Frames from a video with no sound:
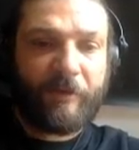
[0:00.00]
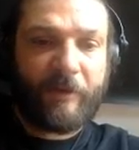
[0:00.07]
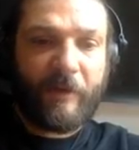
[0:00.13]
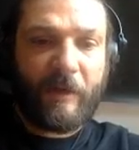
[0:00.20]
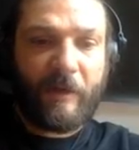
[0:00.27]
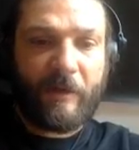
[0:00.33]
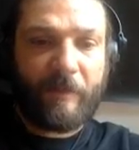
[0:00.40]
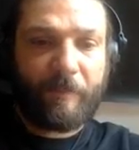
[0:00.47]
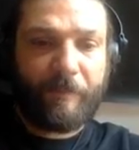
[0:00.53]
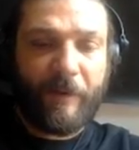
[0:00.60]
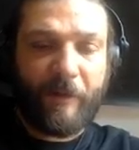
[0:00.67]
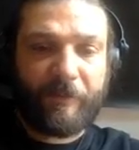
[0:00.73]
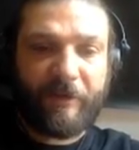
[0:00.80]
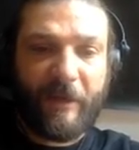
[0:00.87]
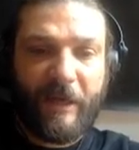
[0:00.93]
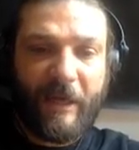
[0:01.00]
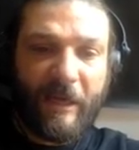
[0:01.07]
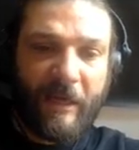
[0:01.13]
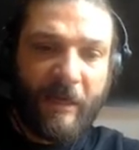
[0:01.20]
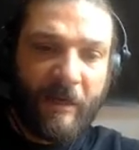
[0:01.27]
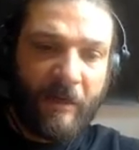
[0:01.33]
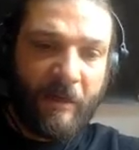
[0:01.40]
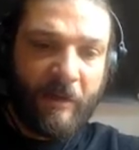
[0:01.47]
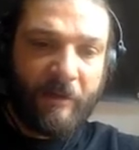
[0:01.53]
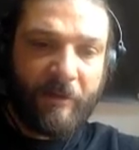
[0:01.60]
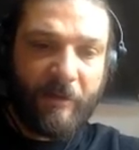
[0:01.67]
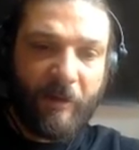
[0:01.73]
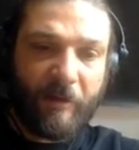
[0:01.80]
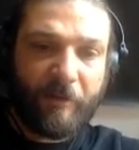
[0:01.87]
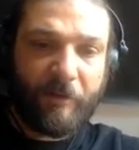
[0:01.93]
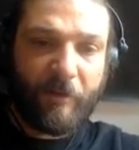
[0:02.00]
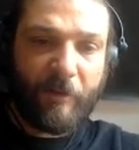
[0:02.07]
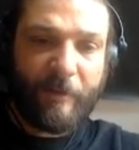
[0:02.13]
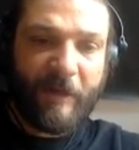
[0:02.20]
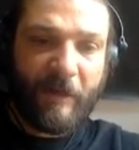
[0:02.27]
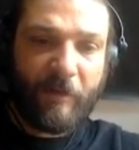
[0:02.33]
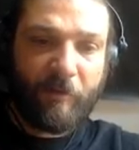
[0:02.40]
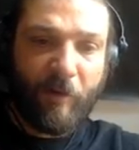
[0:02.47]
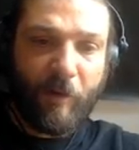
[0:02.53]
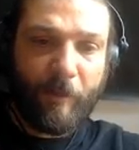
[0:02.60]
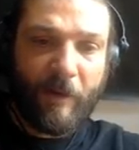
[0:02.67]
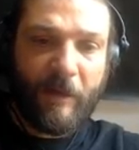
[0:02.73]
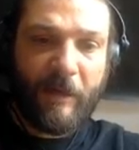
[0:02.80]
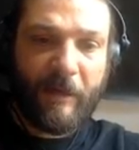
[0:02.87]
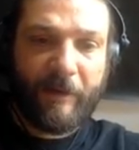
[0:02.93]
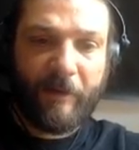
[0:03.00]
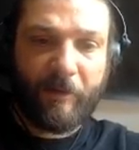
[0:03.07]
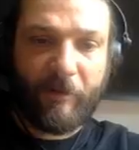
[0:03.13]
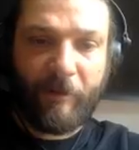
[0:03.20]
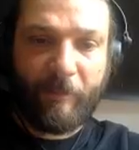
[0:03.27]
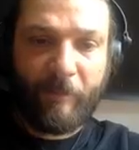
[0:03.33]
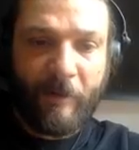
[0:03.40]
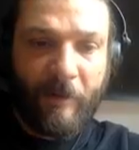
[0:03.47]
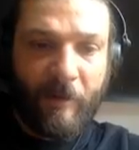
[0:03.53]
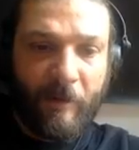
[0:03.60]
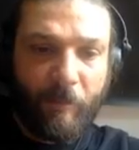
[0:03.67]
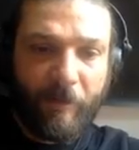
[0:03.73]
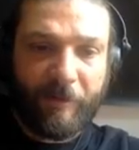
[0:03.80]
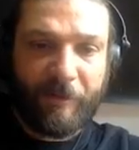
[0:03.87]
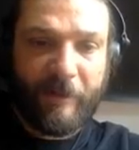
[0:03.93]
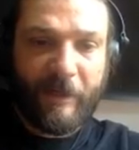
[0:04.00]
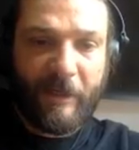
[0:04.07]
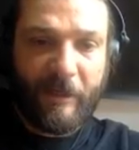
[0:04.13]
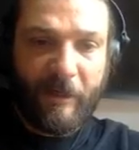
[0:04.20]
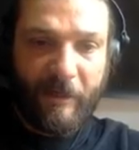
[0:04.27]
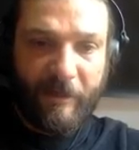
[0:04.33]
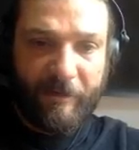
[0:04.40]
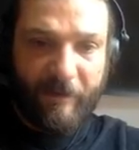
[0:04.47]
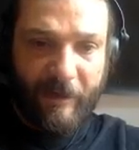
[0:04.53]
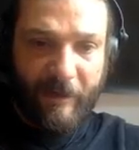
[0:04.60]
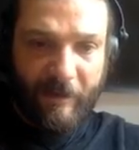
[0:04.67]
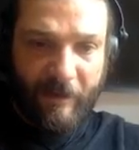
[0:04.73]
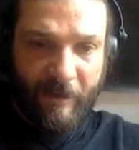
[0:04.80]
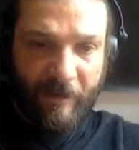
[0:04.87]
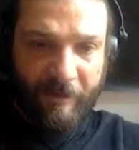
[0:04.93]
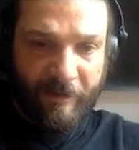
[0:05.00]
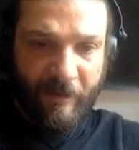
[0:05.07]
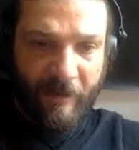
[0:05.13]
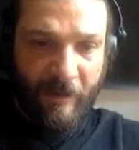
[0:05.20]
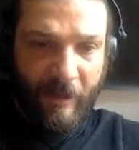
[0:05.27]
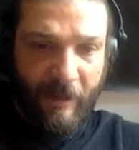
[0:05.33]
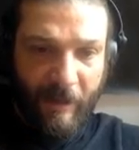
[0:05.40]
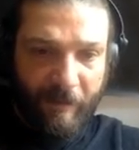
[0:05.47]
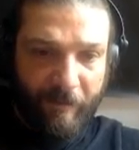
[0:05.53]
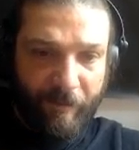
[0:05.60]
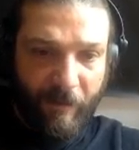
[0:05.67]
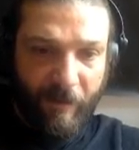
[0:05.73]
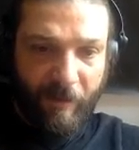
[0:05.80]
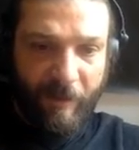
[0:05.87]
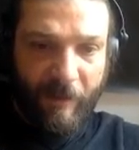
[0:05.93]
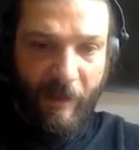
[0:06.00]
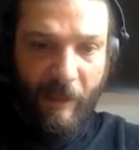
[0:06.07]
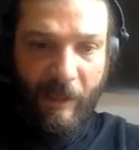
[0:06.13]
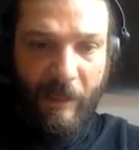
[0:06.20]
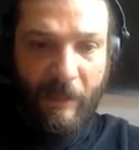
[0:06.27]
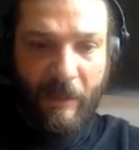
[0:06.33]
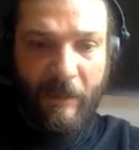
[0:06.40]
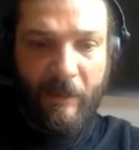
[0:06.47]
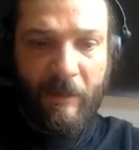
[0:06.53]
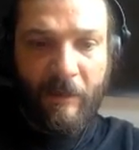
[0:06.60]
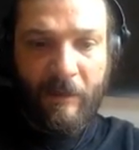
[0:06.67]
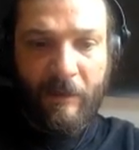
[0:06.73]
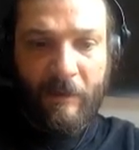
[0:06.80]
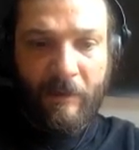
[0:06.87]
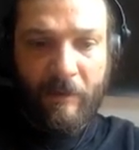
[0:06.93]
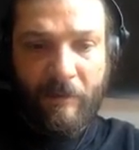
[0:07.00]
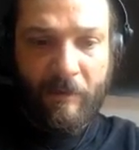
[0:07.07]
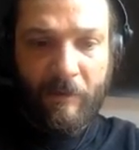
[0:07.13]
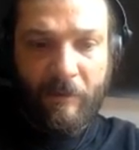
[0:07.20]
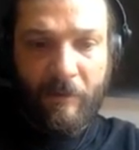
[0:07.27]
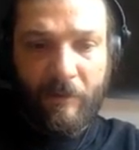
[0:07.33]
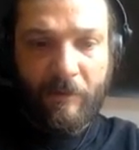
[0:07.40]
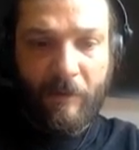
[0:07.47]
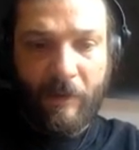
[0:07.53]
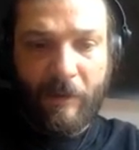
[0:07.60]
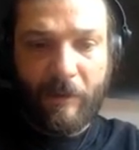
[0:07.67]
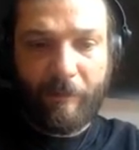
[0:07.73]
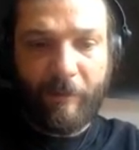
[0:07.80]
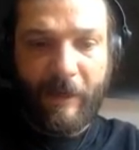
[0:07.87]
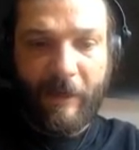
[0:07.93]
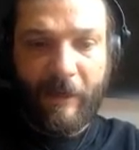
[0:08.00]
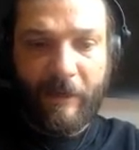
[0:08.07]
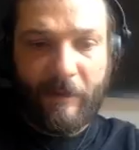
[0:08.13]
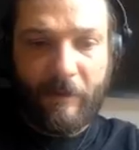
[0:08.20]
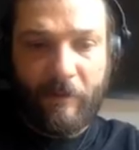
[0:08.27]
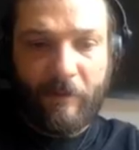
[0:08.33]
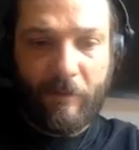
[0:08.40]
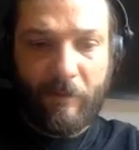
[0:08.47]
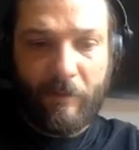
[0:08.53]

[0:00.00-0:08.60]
to be able to hear the notes on the piano roll by clicking on them, once again I need to hit this headphone thing here. I could play it